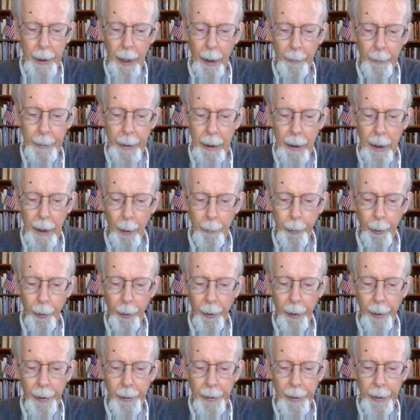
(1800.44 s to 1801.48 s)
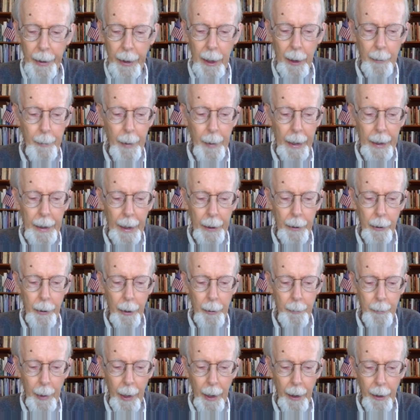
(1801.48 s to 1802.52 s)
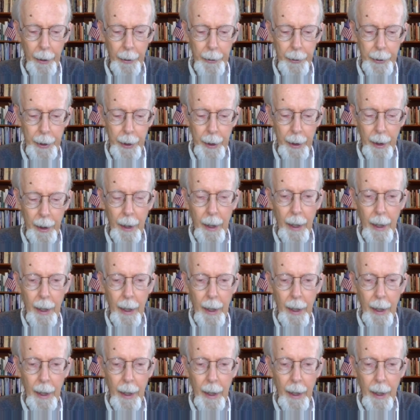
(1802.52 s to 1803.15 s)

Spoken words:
to become a couple that can make a good marriage.